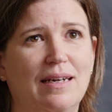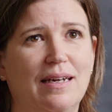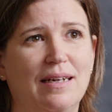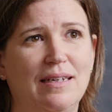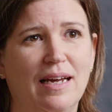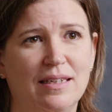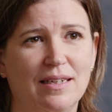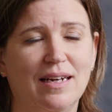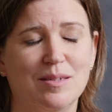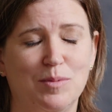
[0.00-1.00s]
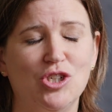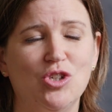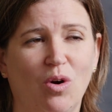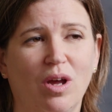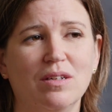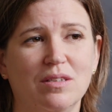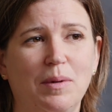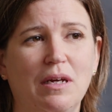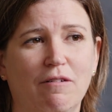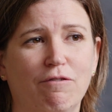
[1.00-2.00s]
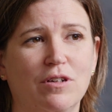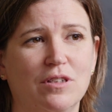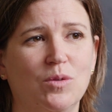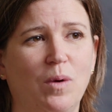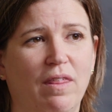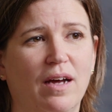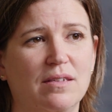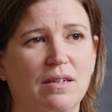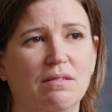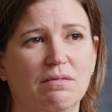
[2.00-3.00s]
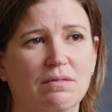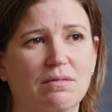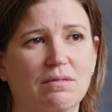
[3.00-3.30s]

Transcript: And yet it has been shocking to be confronted with that sin